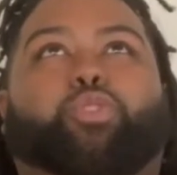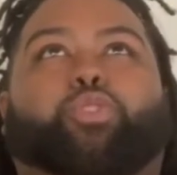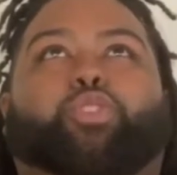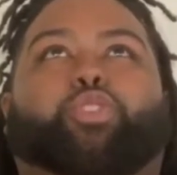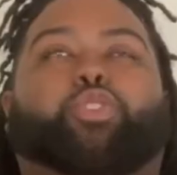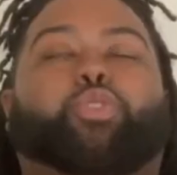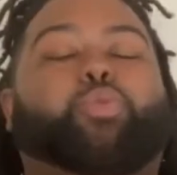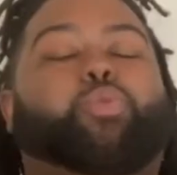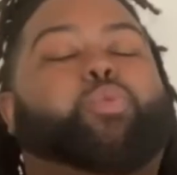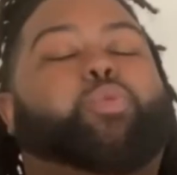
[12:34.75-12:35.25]

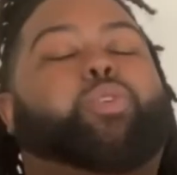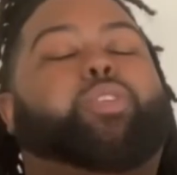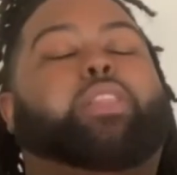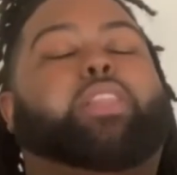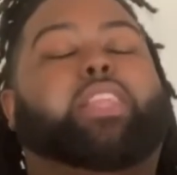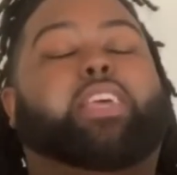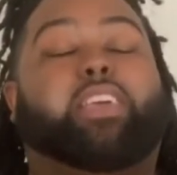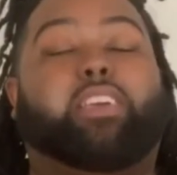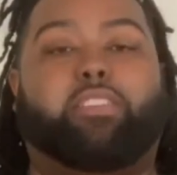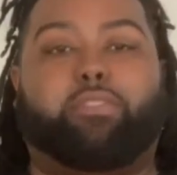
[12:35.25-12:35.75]
you will
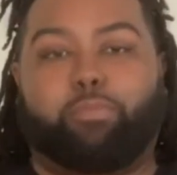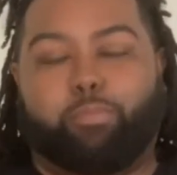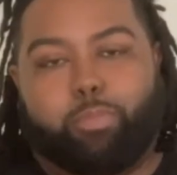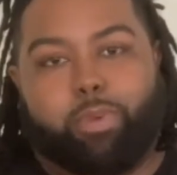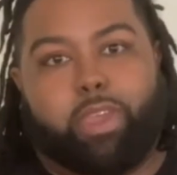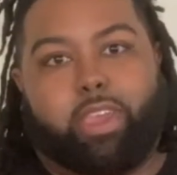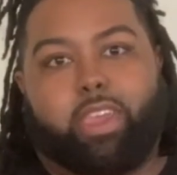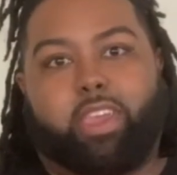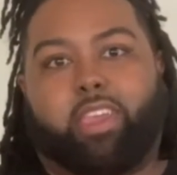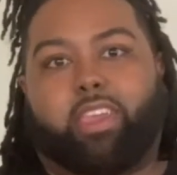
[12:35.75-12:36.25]
live
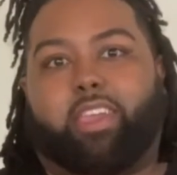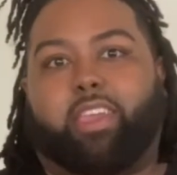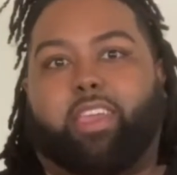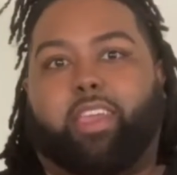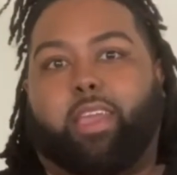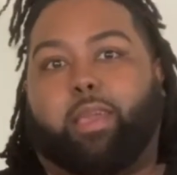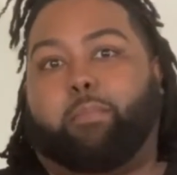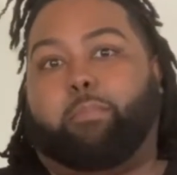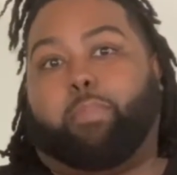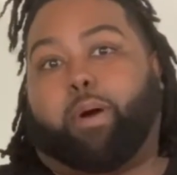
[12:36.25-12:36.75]
big
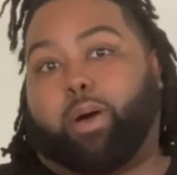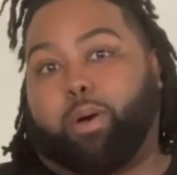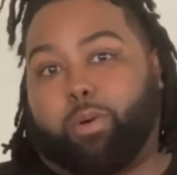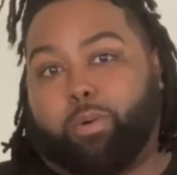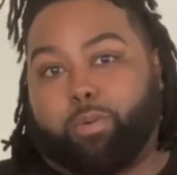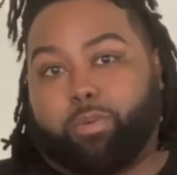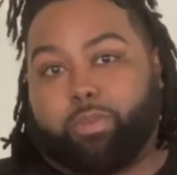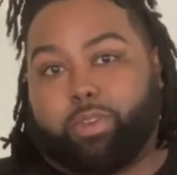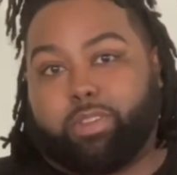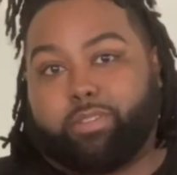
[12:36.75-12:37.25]
and
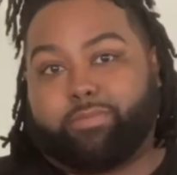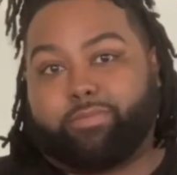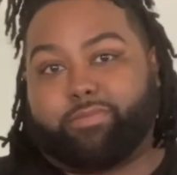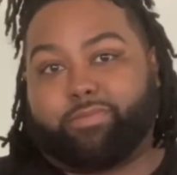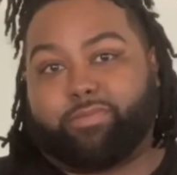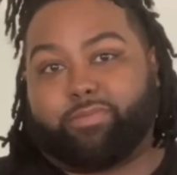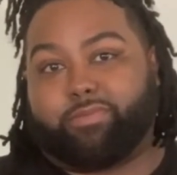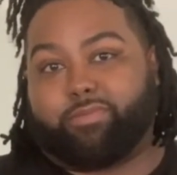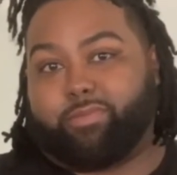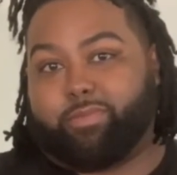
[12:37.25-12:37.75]
bold.
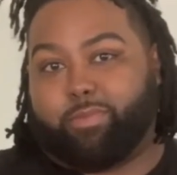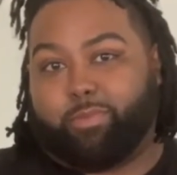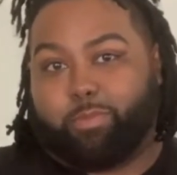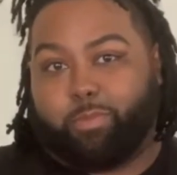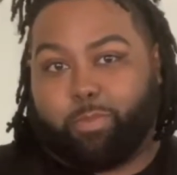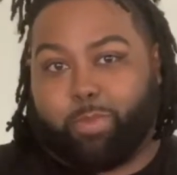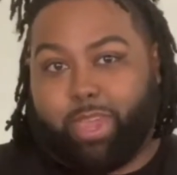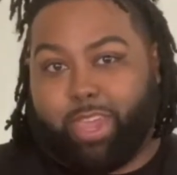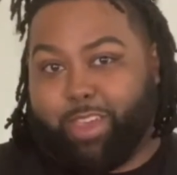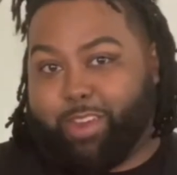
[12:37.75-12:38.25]

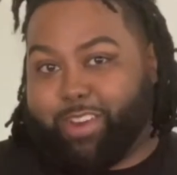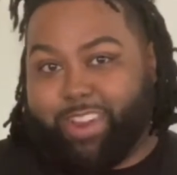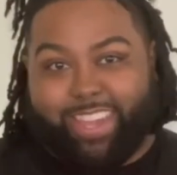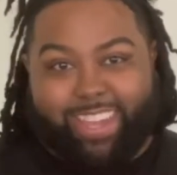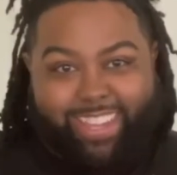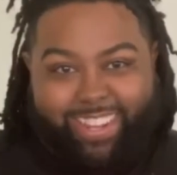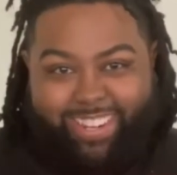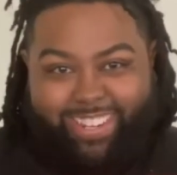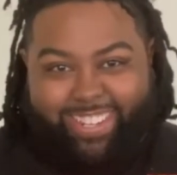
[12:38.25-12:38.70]
Period.